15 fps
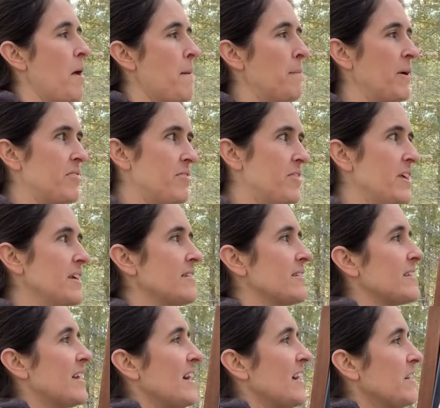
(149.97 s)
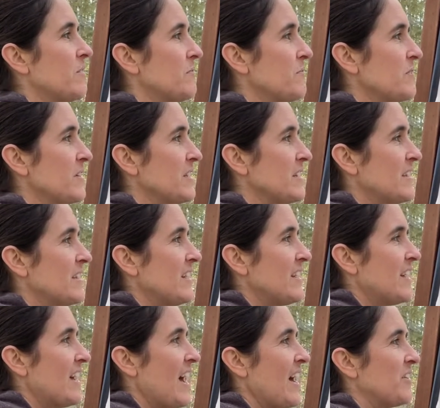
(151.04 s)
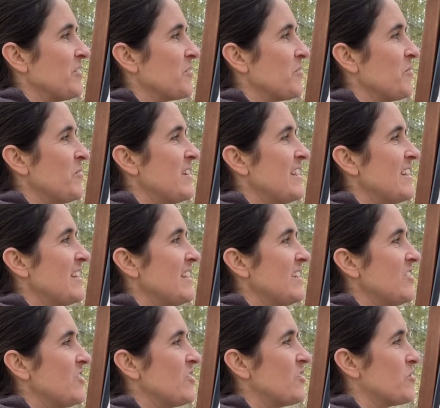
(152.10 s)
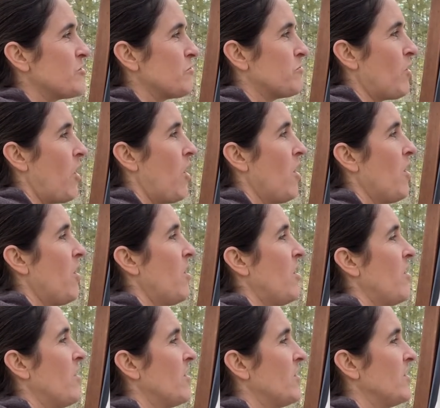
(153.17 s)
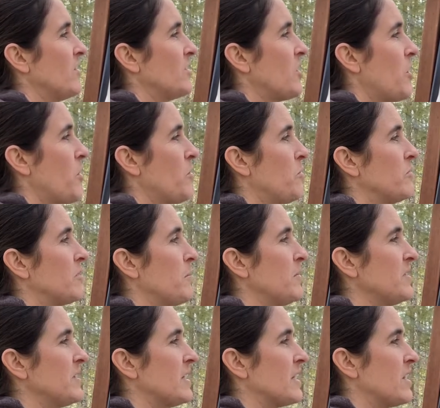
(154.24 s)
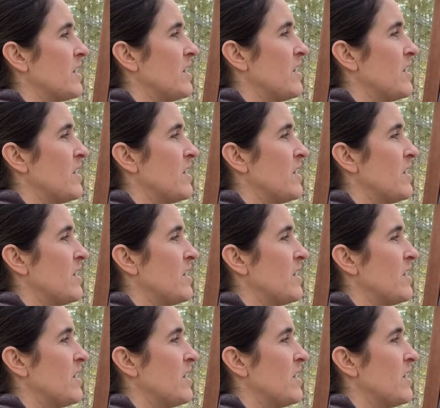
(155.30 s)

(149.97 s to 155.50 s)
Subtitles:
But this kind of foot has really strong toes, almost like